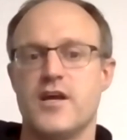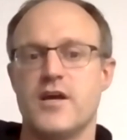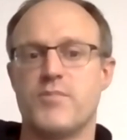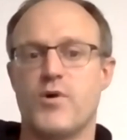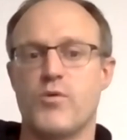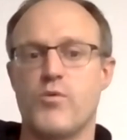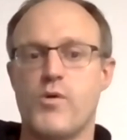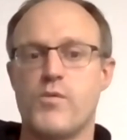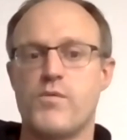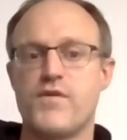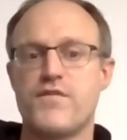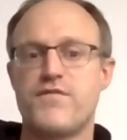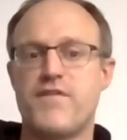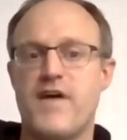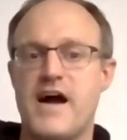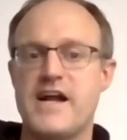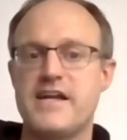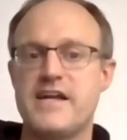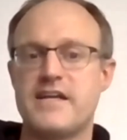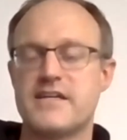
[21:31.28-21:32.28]
But what we're
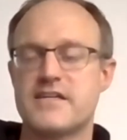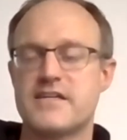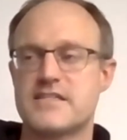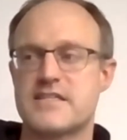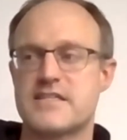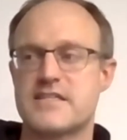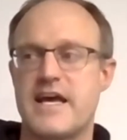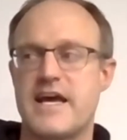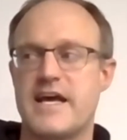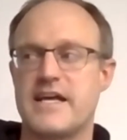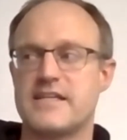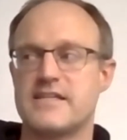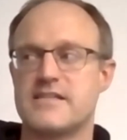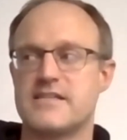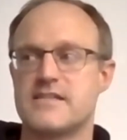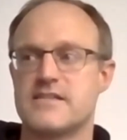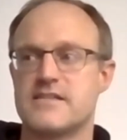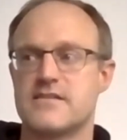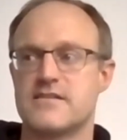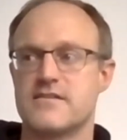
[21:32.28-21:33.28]
finding is that,
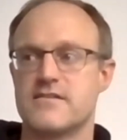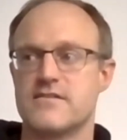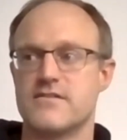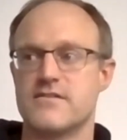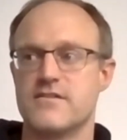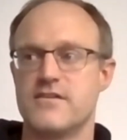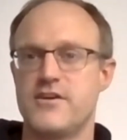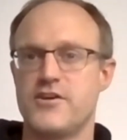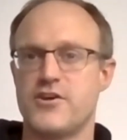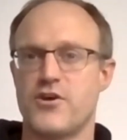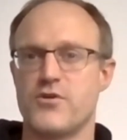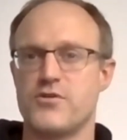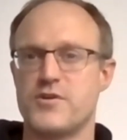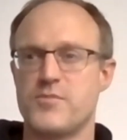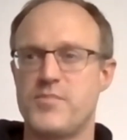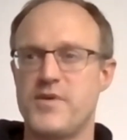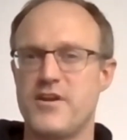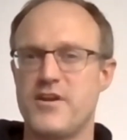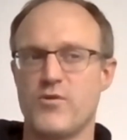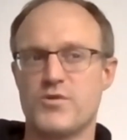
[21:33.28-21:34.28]
you know,
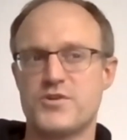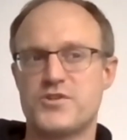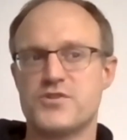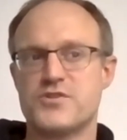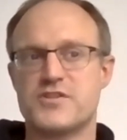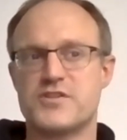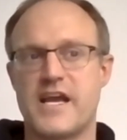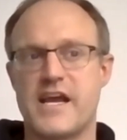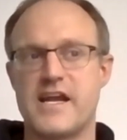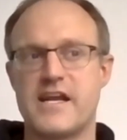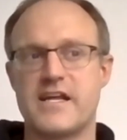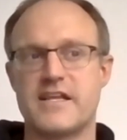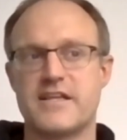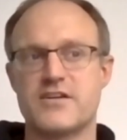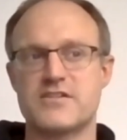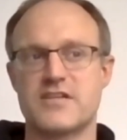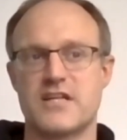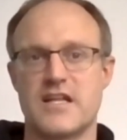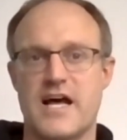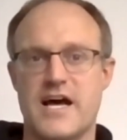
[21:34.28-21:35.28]
depending on what you're scanning,
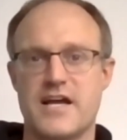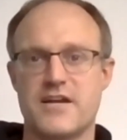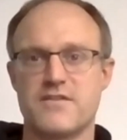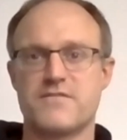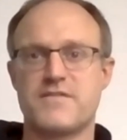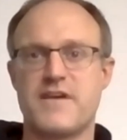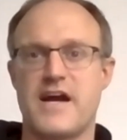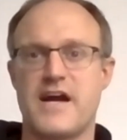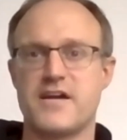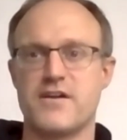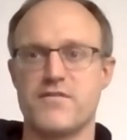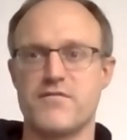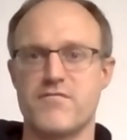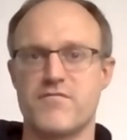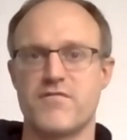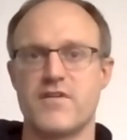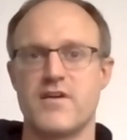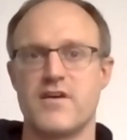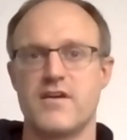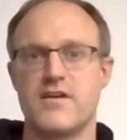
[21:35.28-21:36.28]
there's a lot of kind of
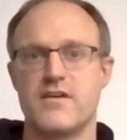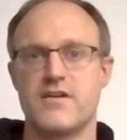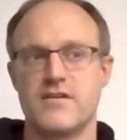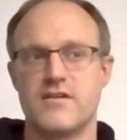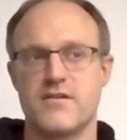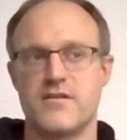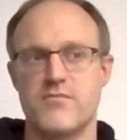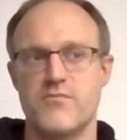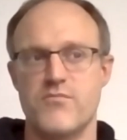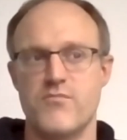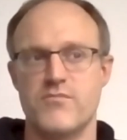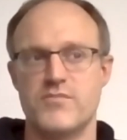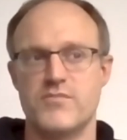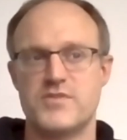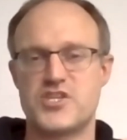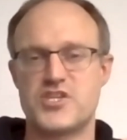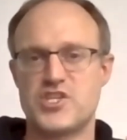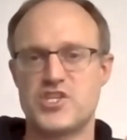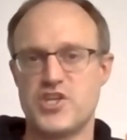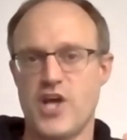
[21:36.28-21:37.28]

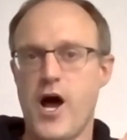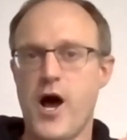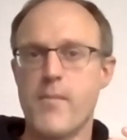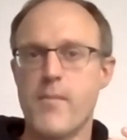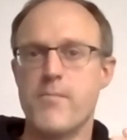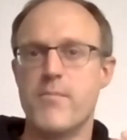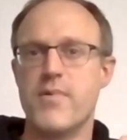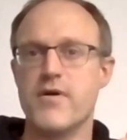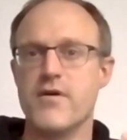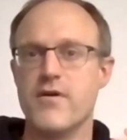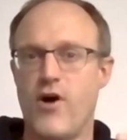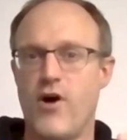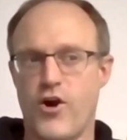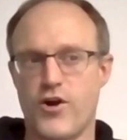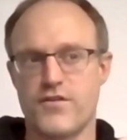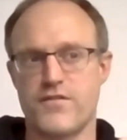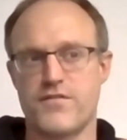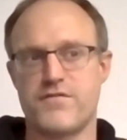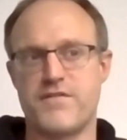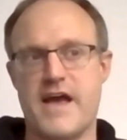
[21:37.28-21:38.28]
sub
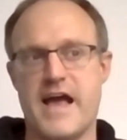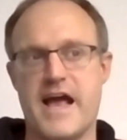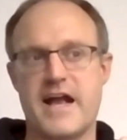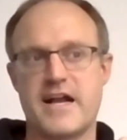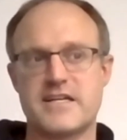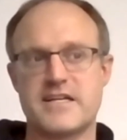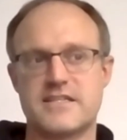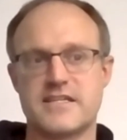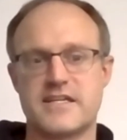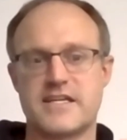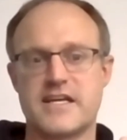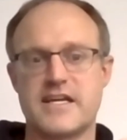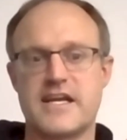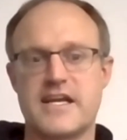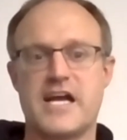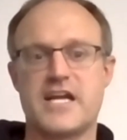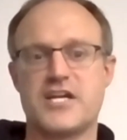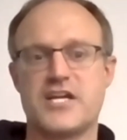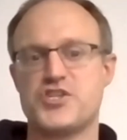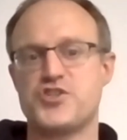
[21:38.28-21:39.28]
artifacts that can
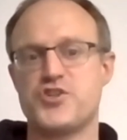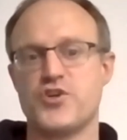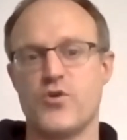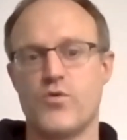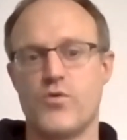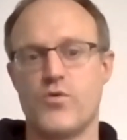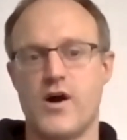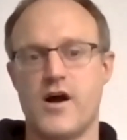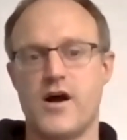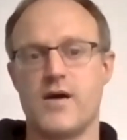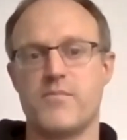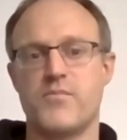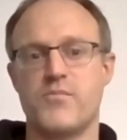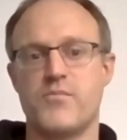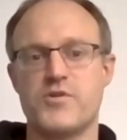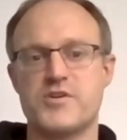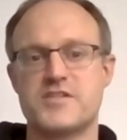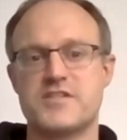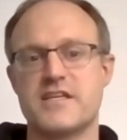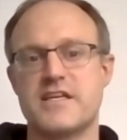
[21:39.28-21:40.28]
kind of show up,
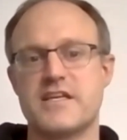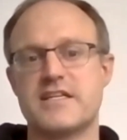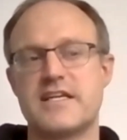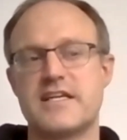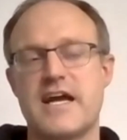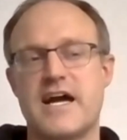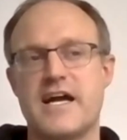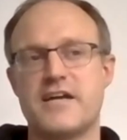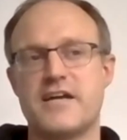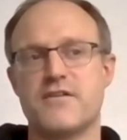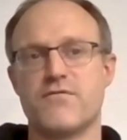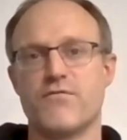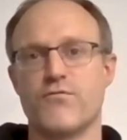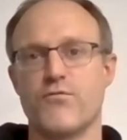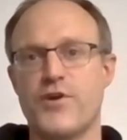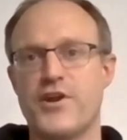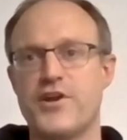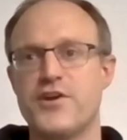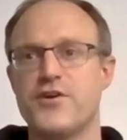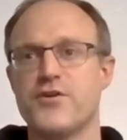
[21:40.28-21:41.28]
which then kind of
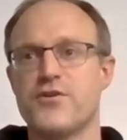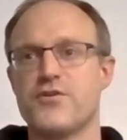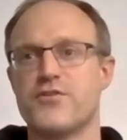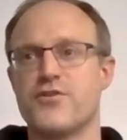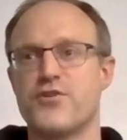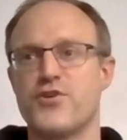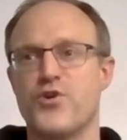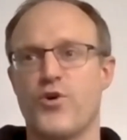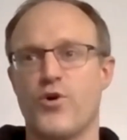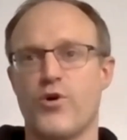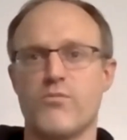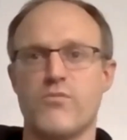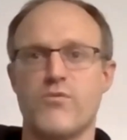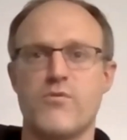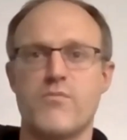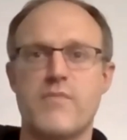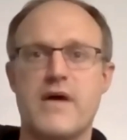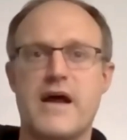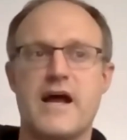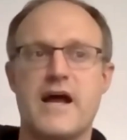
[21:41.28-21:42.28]
render the
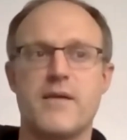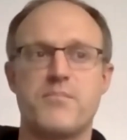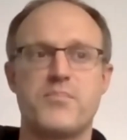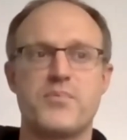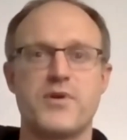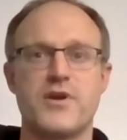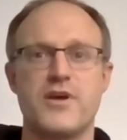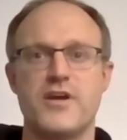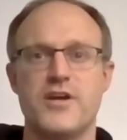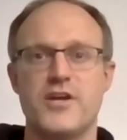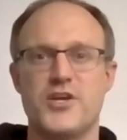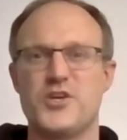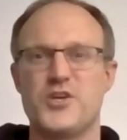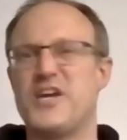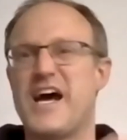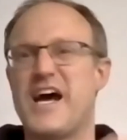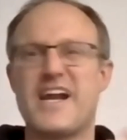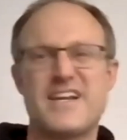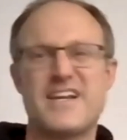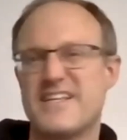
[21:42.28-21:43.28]
normal map. You
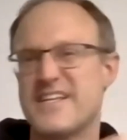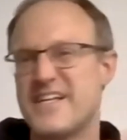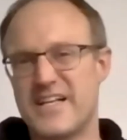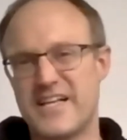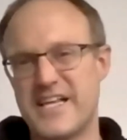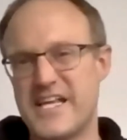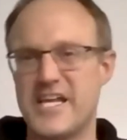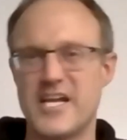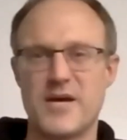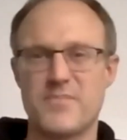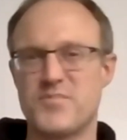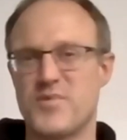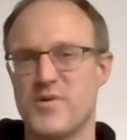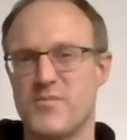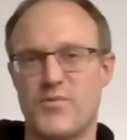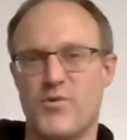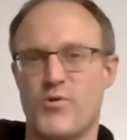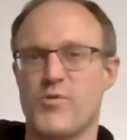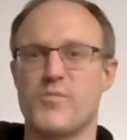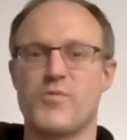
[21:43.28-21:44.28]
got to then clean up the
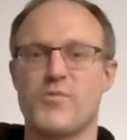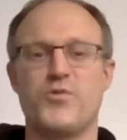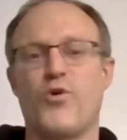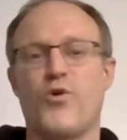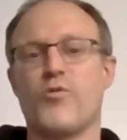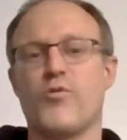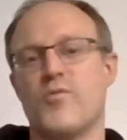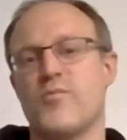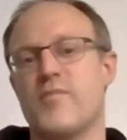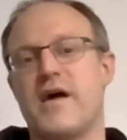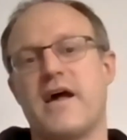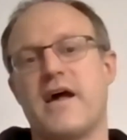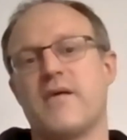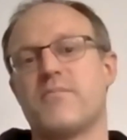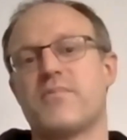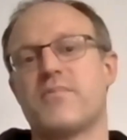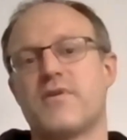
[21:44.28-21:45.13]
normal map.